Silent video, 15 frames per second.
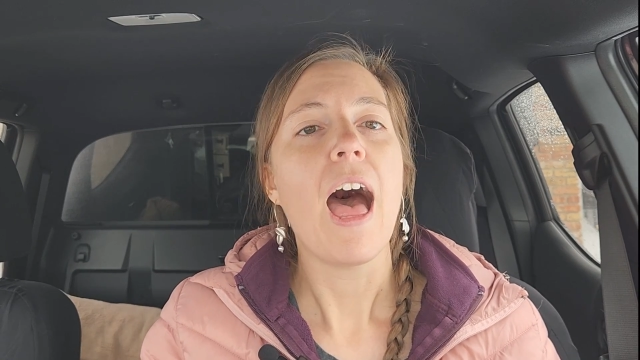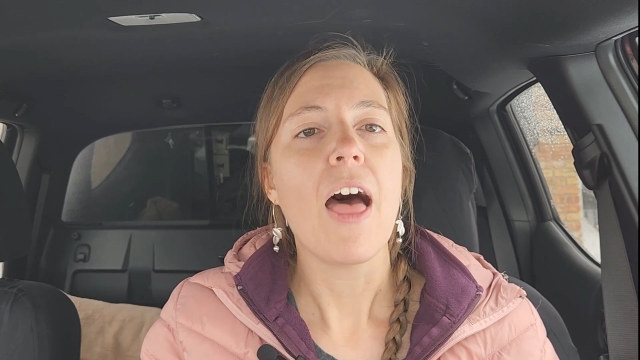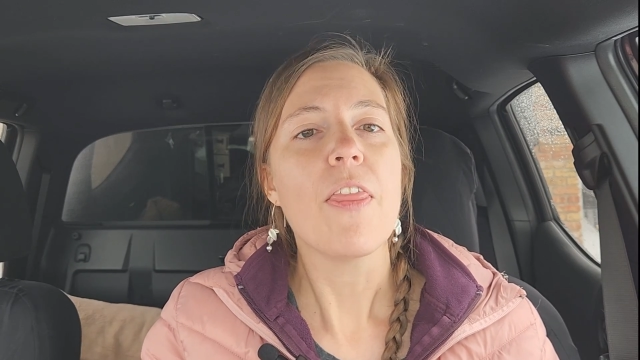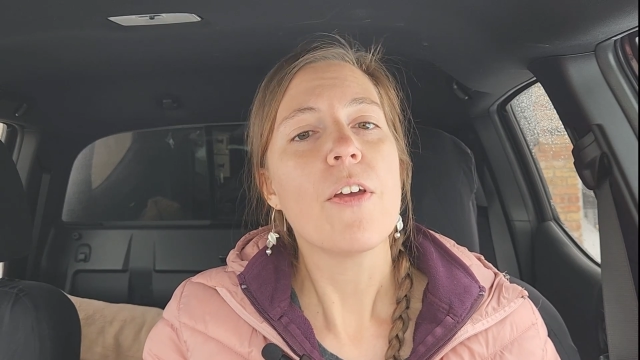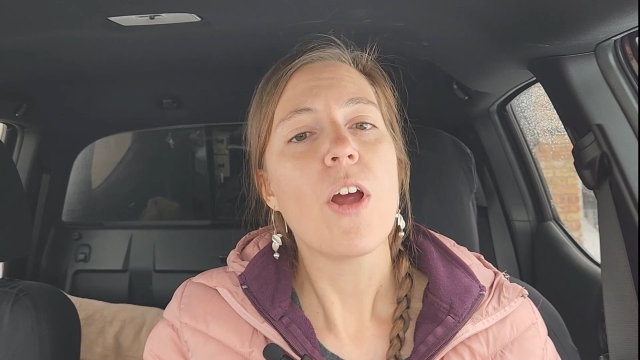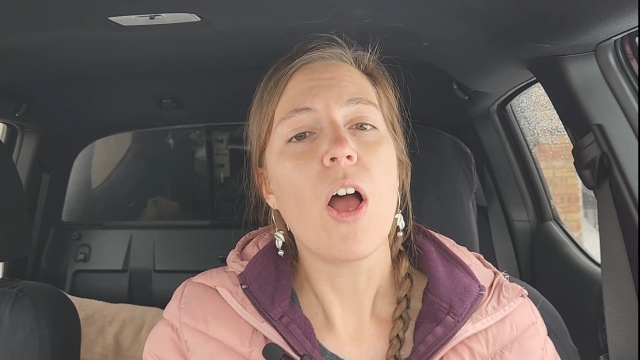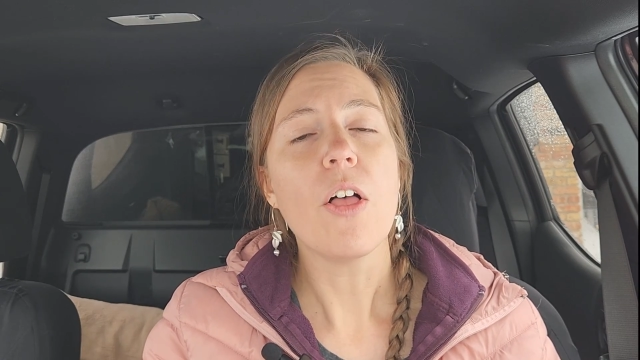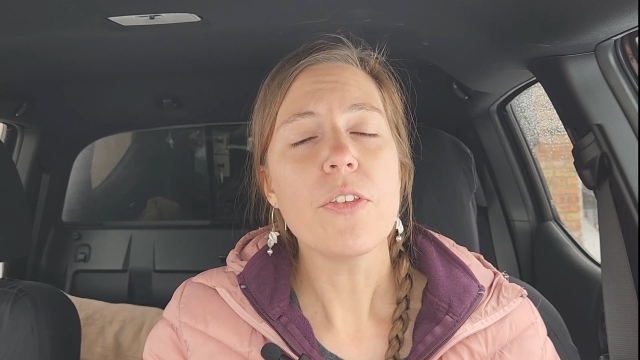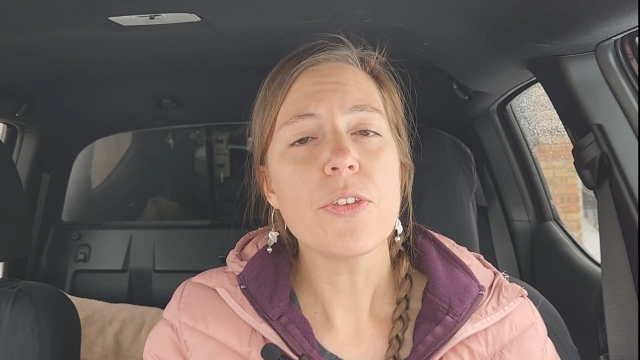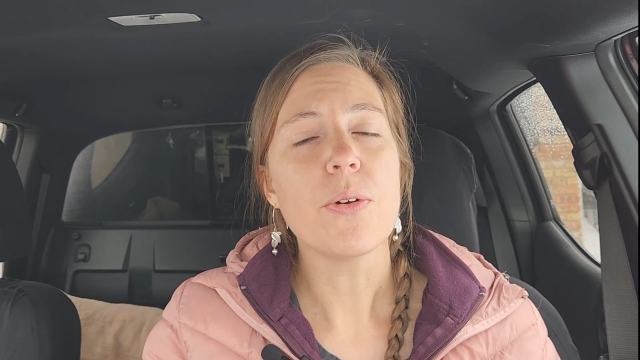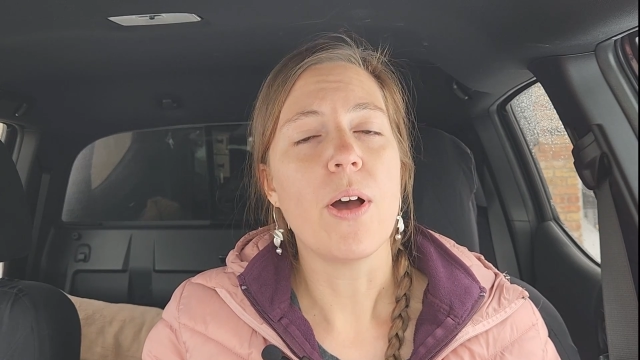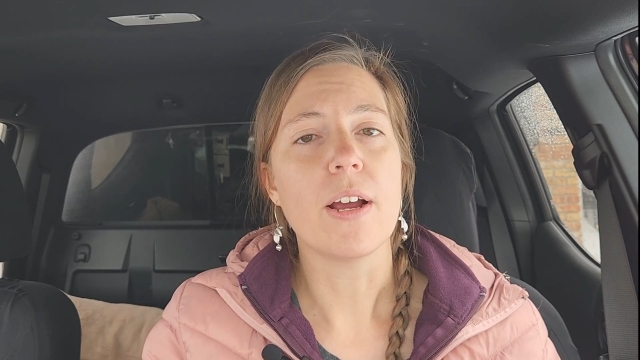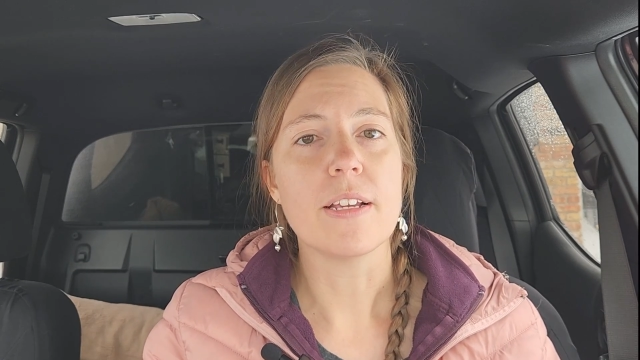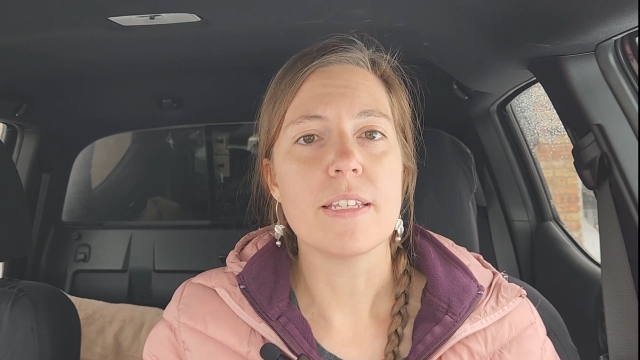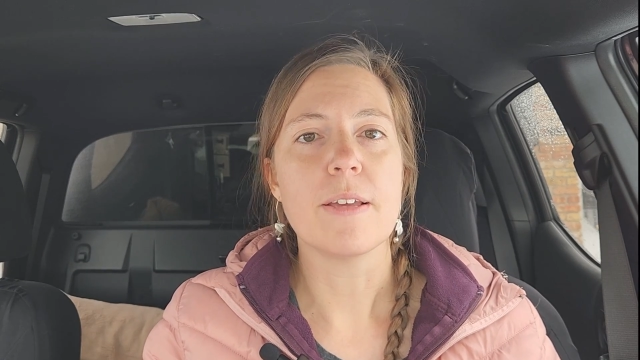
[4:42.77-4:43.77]
There also
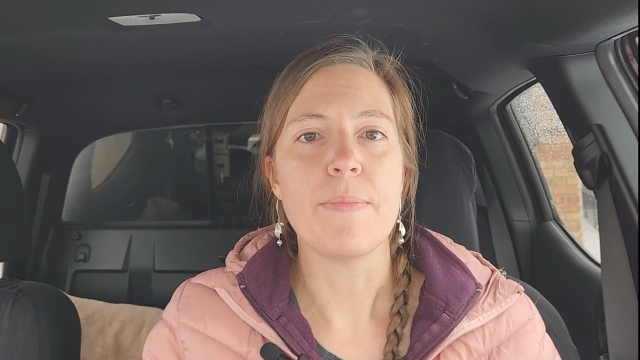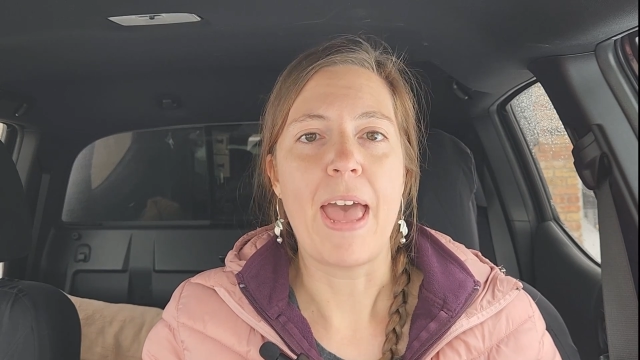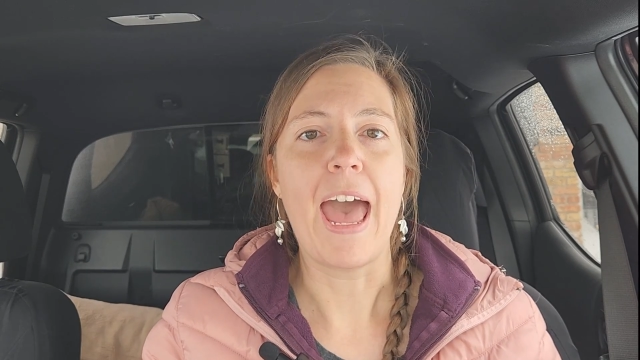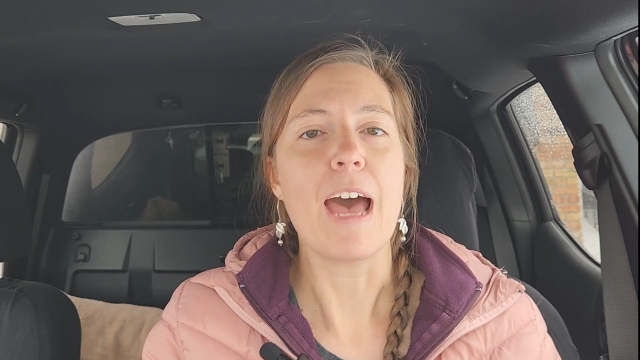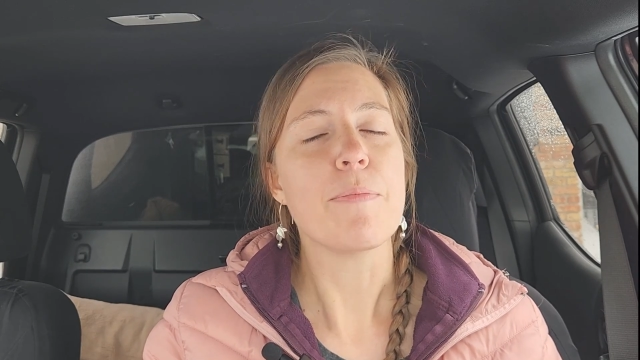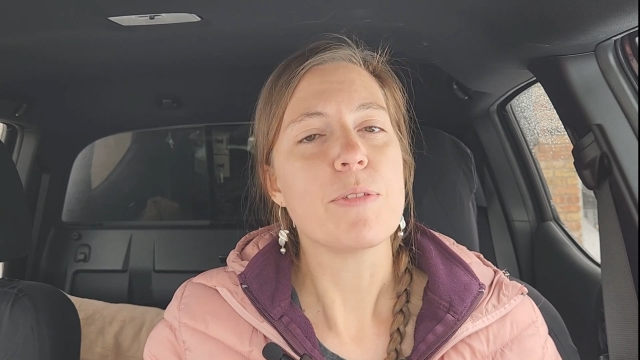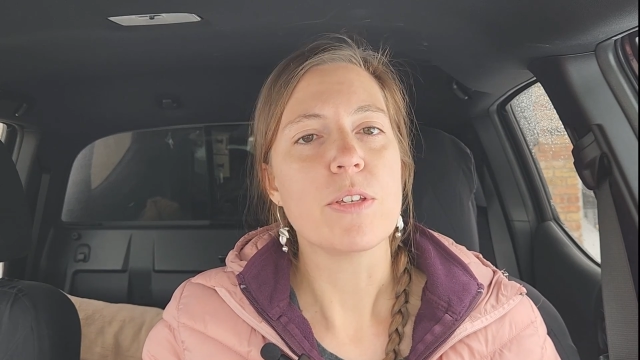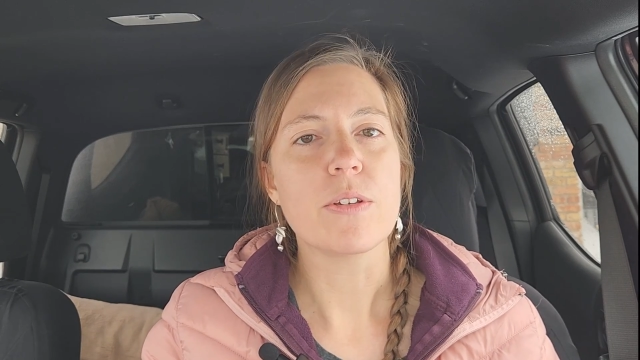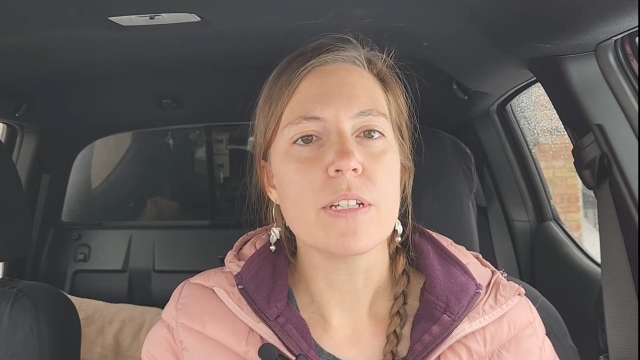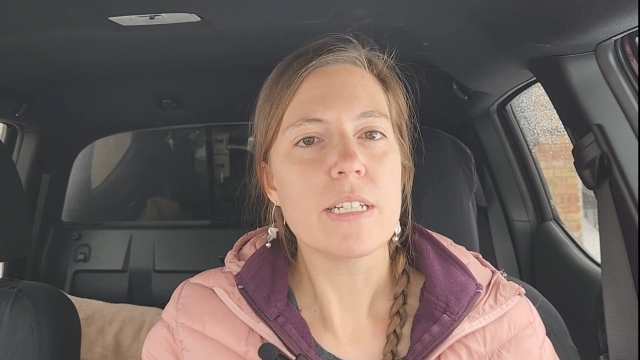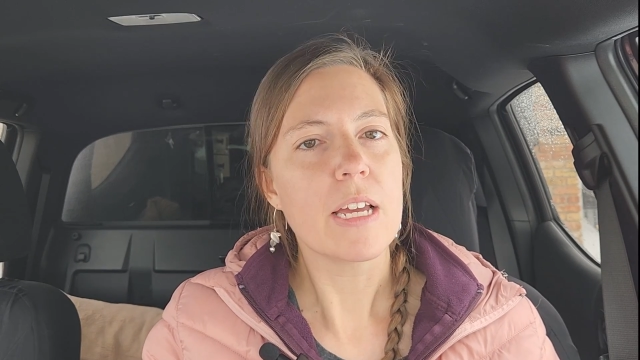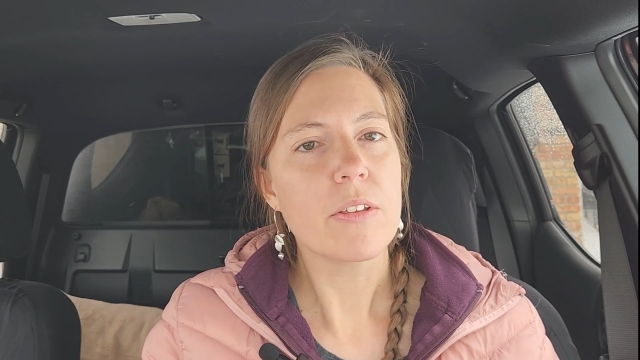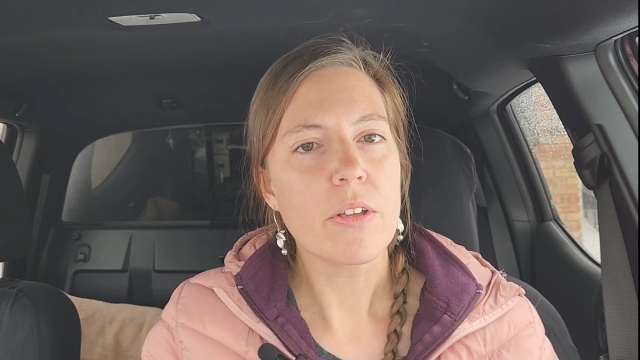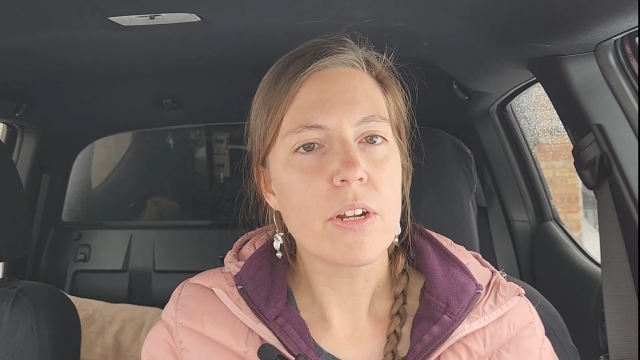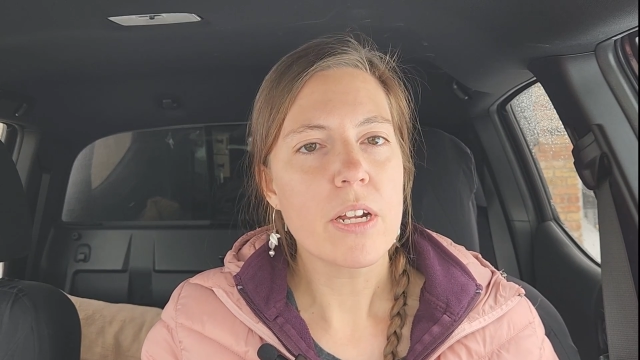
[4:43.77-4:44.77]
are some apps you can
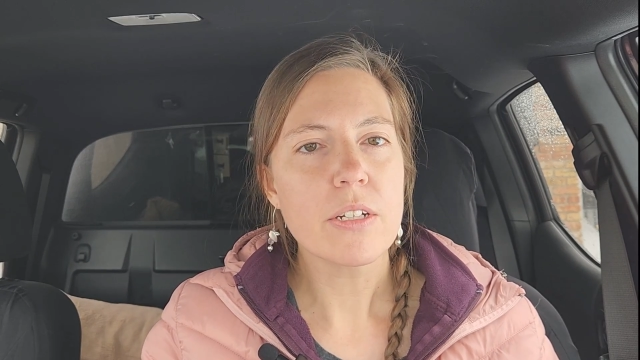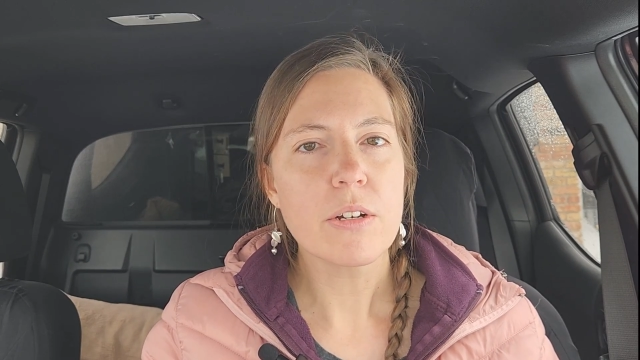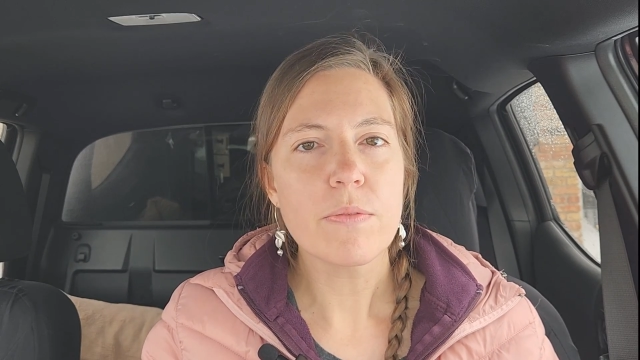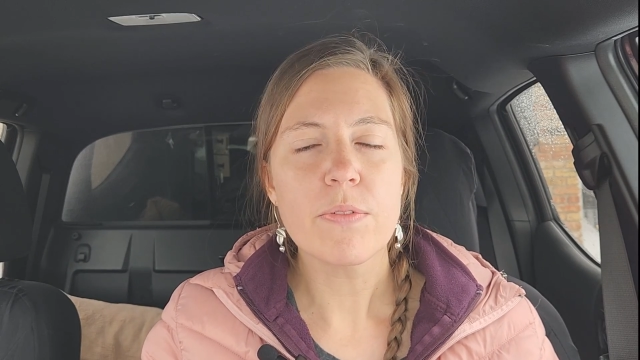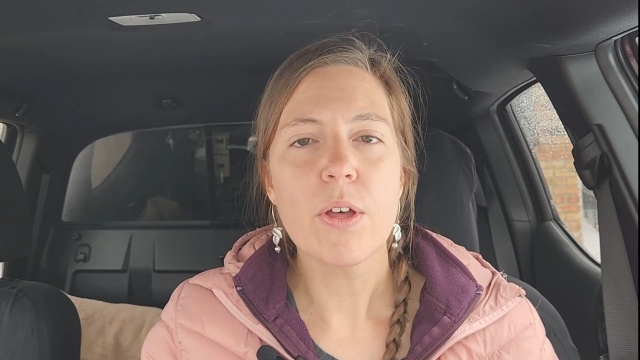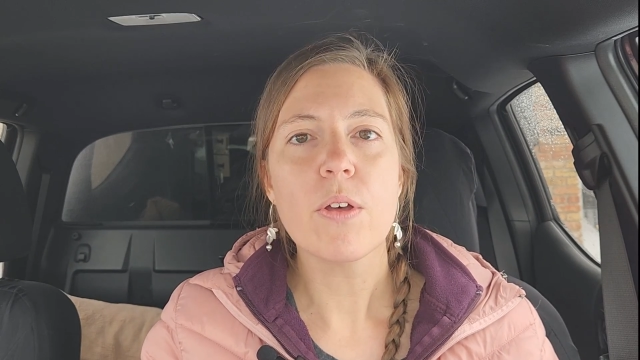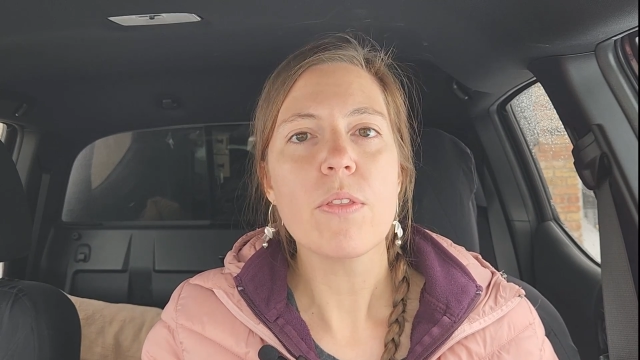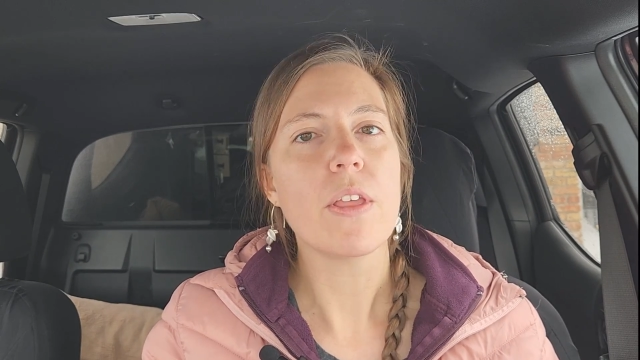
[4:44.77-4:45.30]
download on your phone